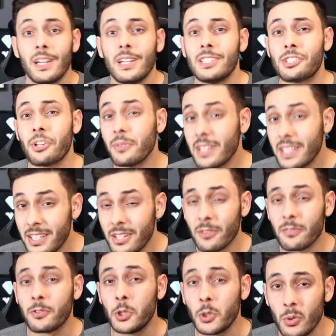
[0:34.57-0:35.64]
So in the year of
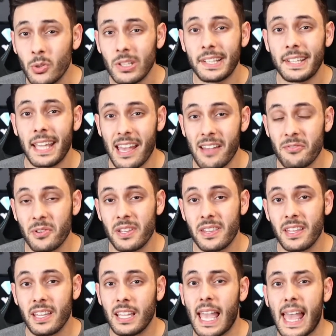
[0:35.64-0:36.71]
Googling everything
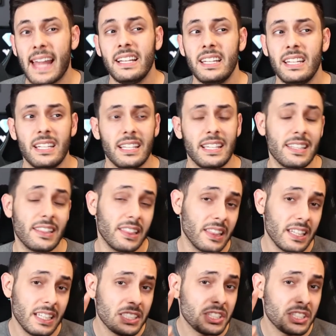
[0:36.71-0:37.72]
and needing at least